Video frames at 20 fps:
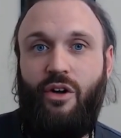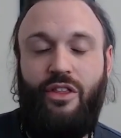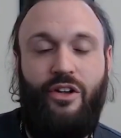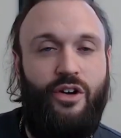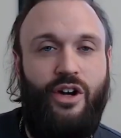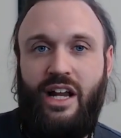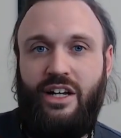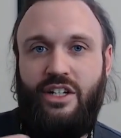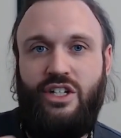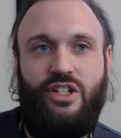You
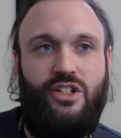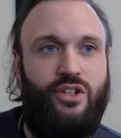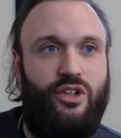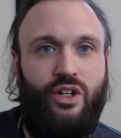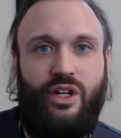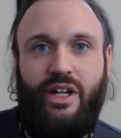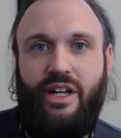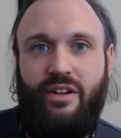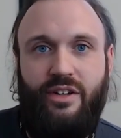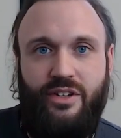know, they're not
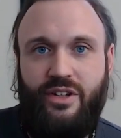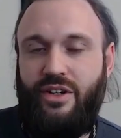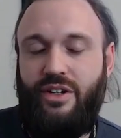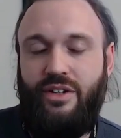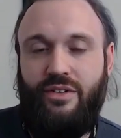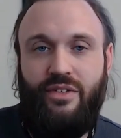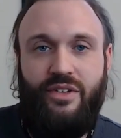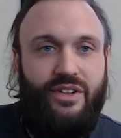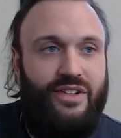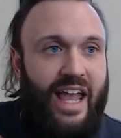just looking
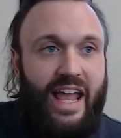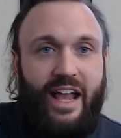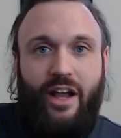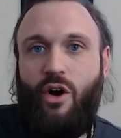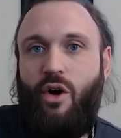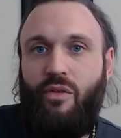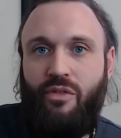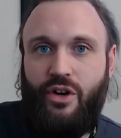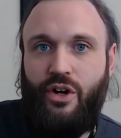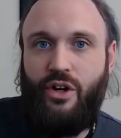to
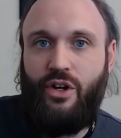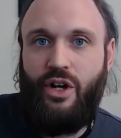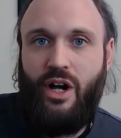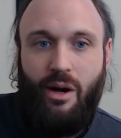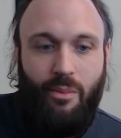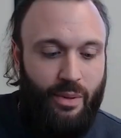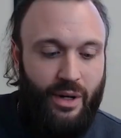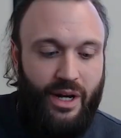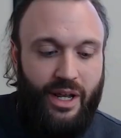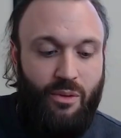take over your
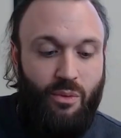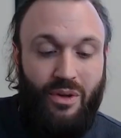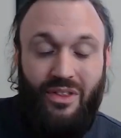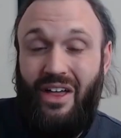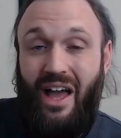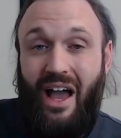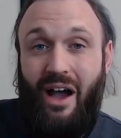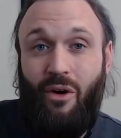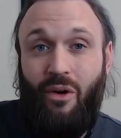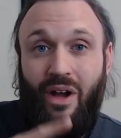company
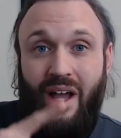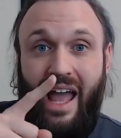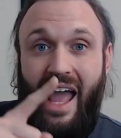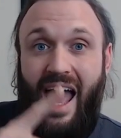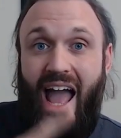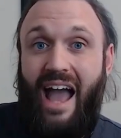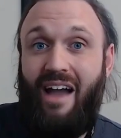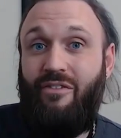without